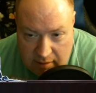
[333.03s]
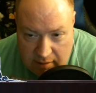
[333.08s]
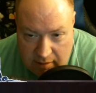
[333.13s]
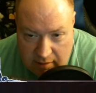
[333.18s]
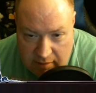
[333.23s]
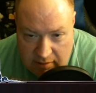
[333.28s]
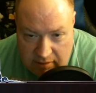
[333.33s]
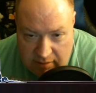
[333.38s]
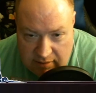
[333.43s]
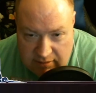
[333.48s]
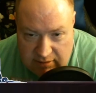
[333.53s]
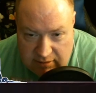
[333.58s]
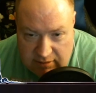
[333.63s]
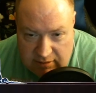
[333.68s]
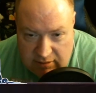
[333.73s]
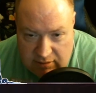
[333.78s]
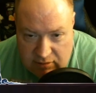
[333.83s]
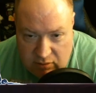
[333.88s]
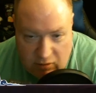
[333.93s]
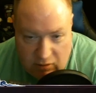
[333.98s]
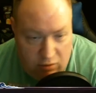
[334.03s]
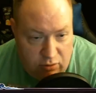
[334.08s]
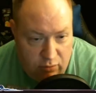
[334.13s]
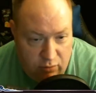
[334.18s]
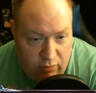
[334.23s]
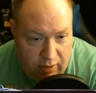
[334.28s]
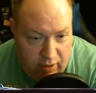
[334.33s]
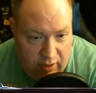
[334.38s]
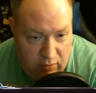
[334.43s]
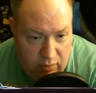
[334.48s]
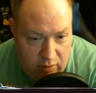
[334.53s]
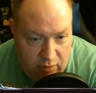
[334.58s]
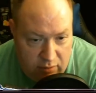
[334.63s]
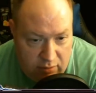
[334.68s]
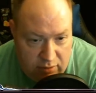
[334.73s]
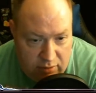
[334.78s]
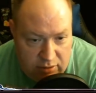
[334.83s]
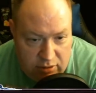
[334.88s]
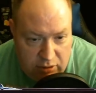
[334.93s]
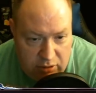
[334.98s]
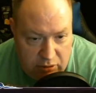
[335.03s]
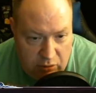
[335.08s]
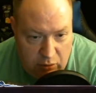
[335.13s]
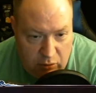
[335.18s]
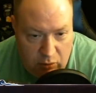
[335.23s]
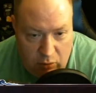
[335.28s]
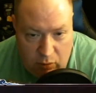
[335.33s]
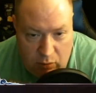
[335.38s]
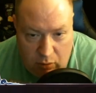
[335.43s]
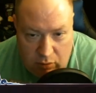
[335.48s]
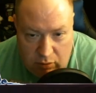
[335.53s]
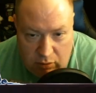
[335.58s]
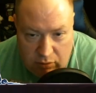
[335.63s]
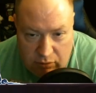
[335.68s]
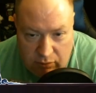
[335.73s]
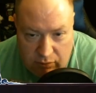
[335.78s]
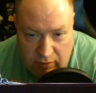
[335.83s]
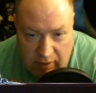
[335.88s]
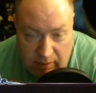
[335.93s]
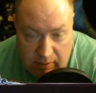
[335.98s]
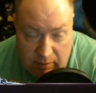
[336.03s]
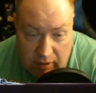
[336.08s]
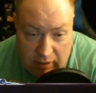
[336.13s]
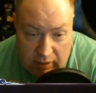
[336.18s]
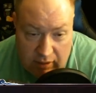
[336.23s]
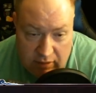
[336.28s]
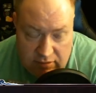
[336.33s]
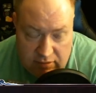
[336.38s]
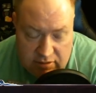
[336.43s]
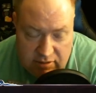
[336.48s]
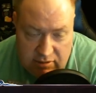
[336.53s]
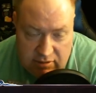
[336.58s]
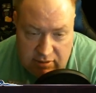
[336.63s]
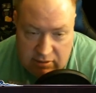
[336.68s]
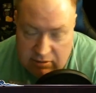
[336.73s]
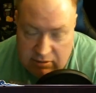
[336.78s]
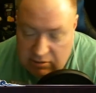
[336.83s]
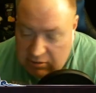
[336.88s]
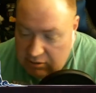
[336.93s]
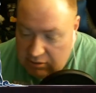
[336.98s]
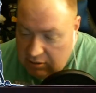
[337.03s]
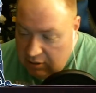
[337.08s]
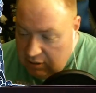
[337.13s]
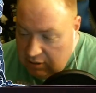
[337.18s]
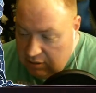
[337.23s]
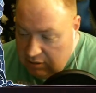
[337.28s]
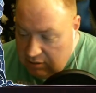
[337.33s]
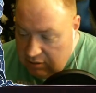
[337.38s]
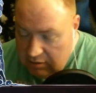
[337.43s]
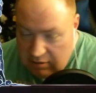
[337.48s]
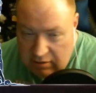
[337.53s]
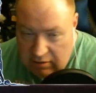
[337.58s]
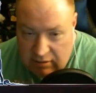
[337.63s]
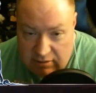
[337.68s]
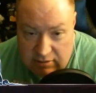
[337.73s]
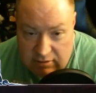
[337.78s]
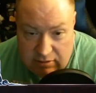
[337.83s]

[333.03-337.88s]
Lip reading: This is hard to read whether it's a 2 or a 3. My guess is that it's a